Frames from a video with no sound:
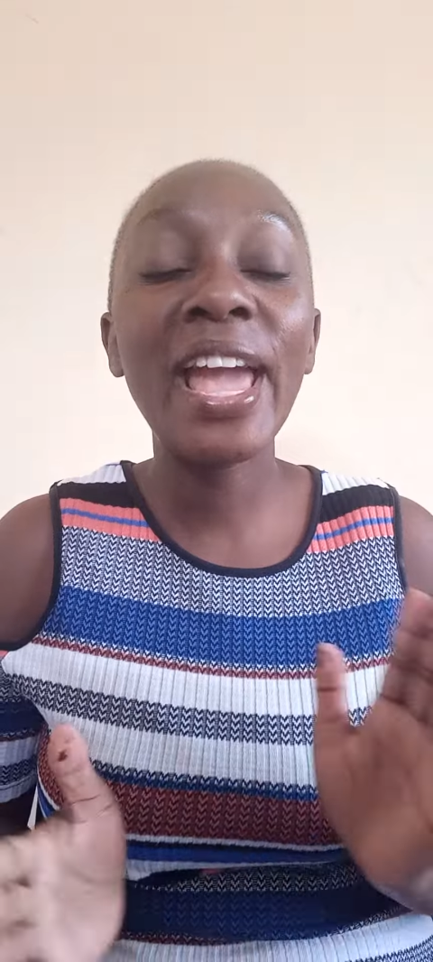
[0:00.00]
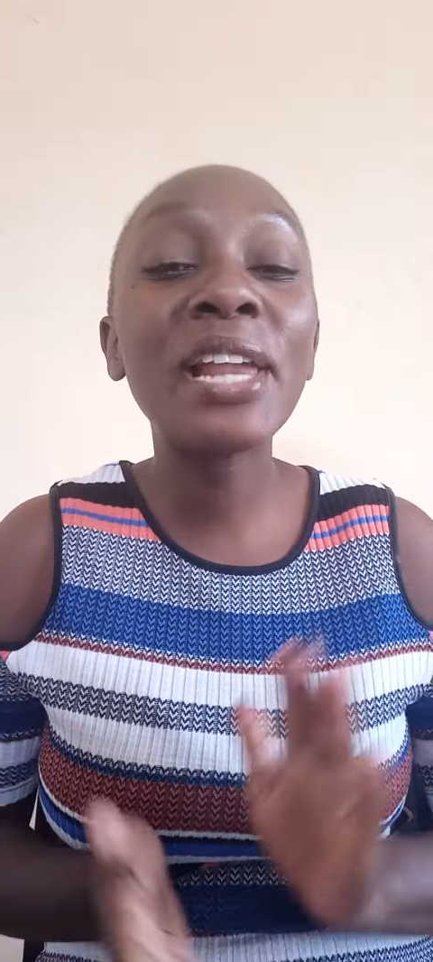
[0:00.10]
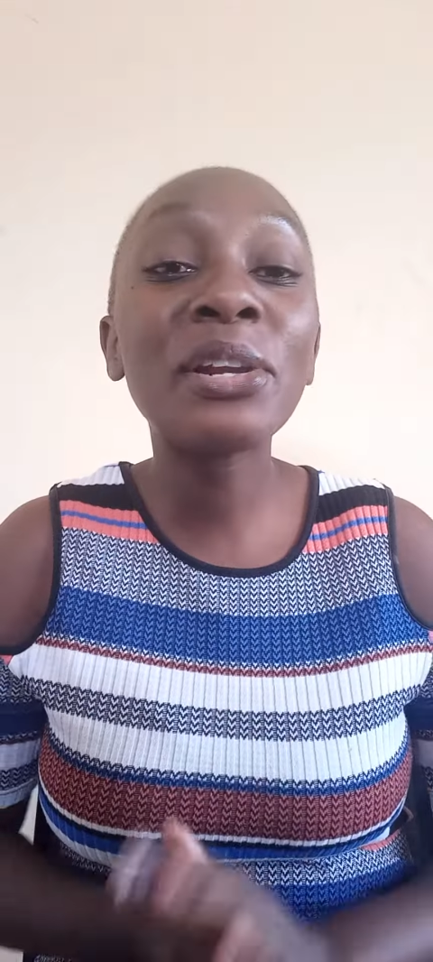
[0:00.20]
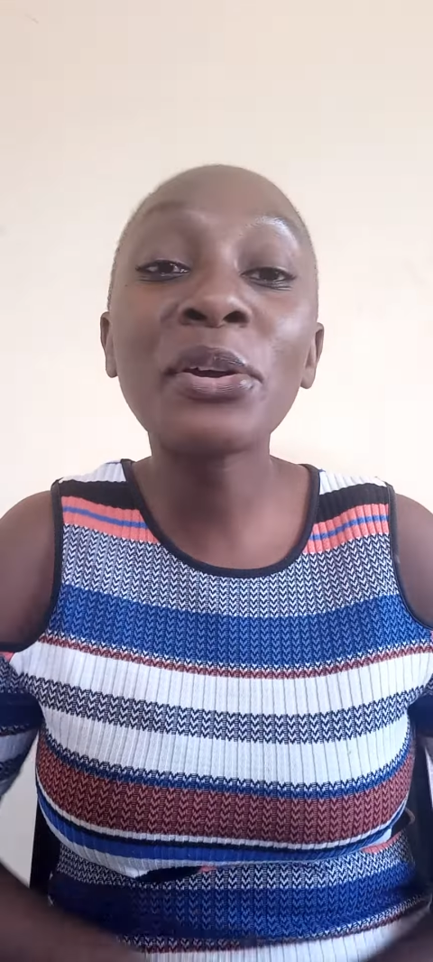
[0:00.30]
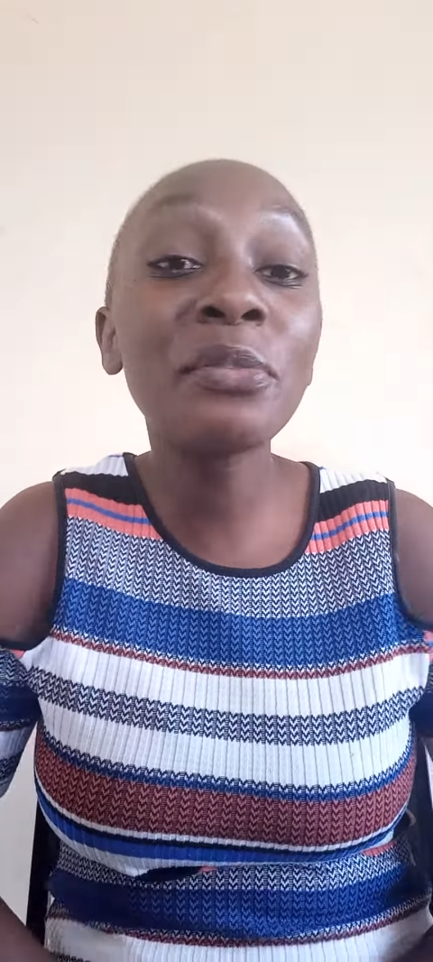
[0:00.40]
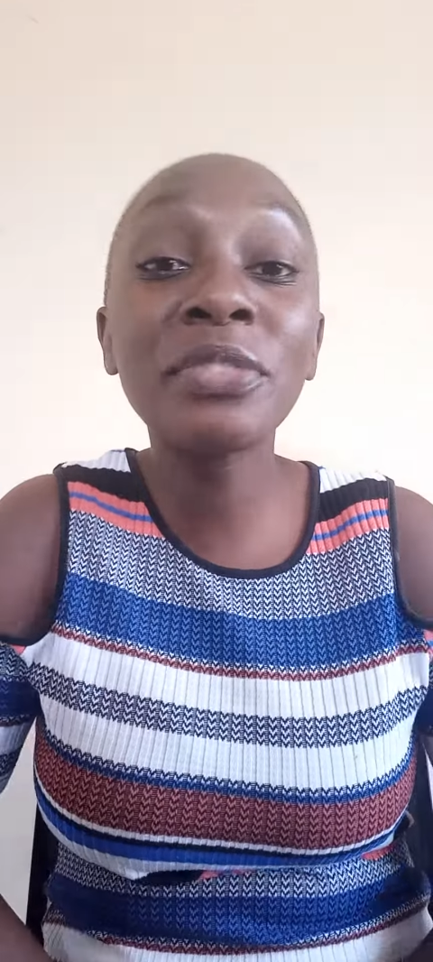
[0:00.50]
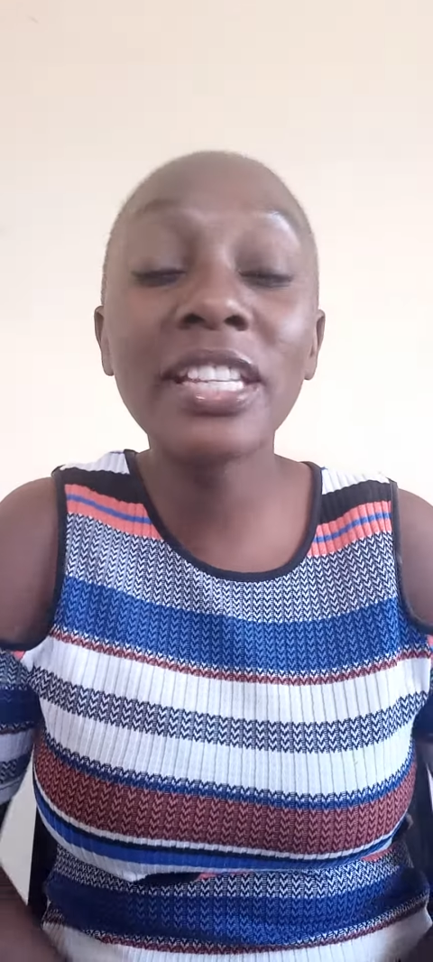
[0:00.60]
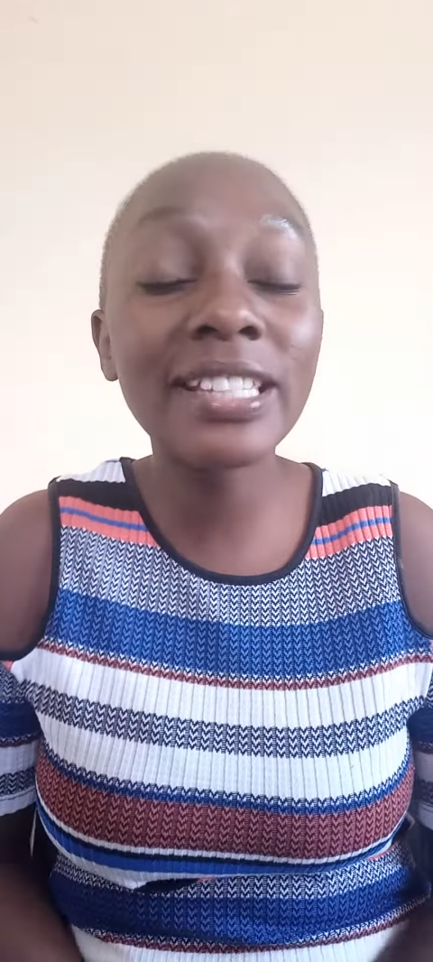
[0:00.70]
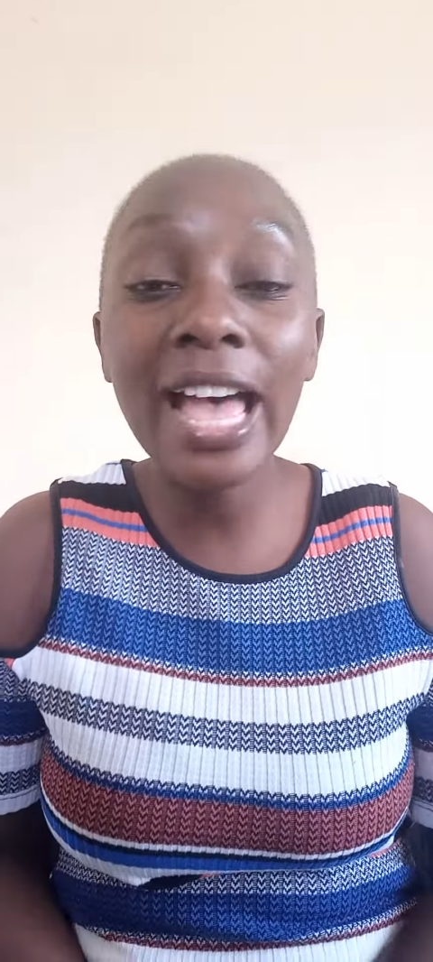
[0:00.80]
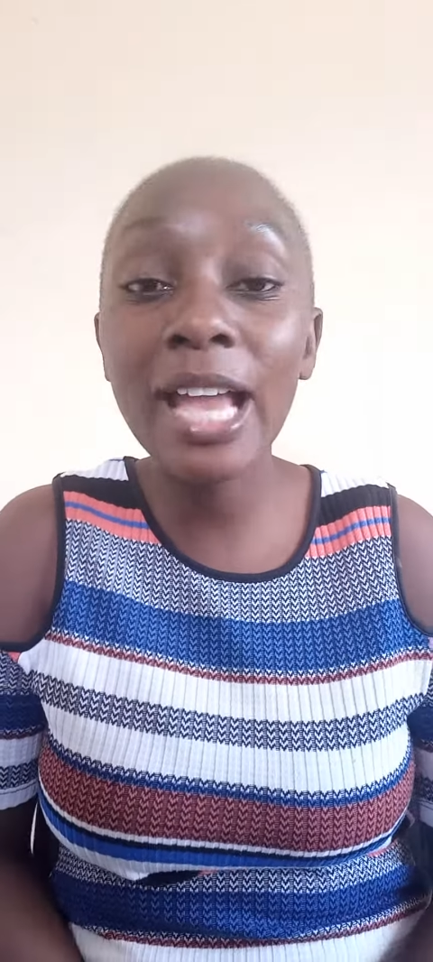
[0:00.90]
a lot of
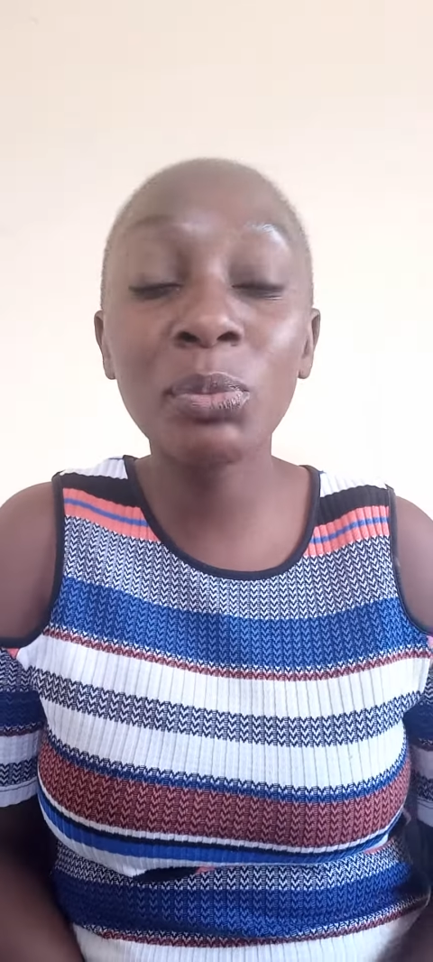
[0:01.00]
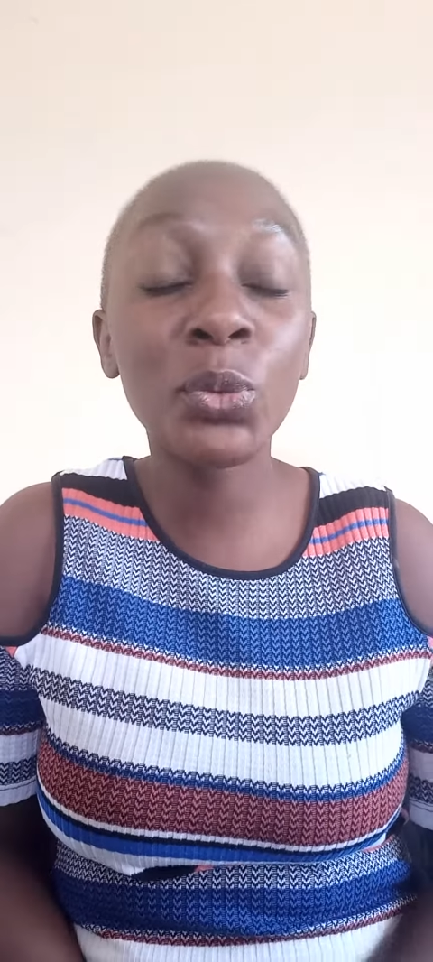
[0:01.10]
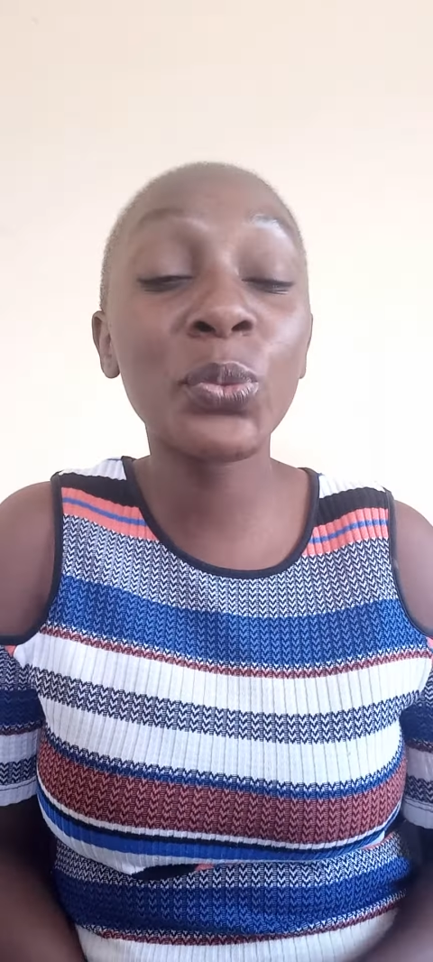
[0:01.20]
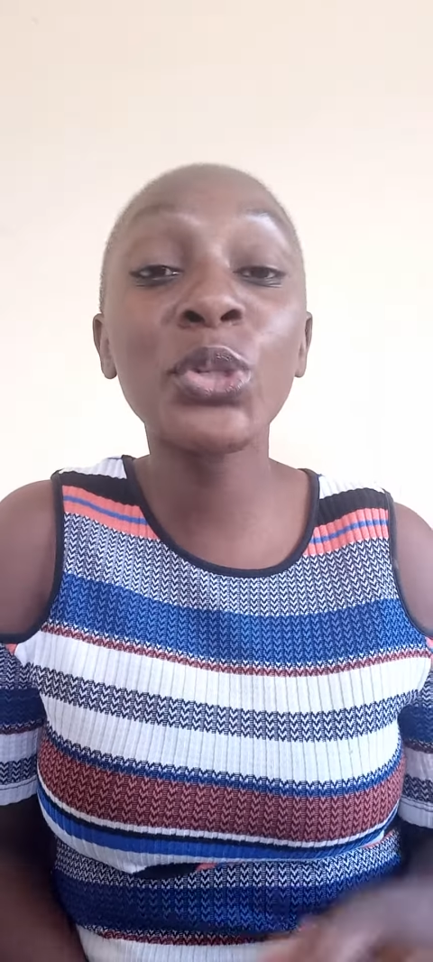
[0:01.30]
the times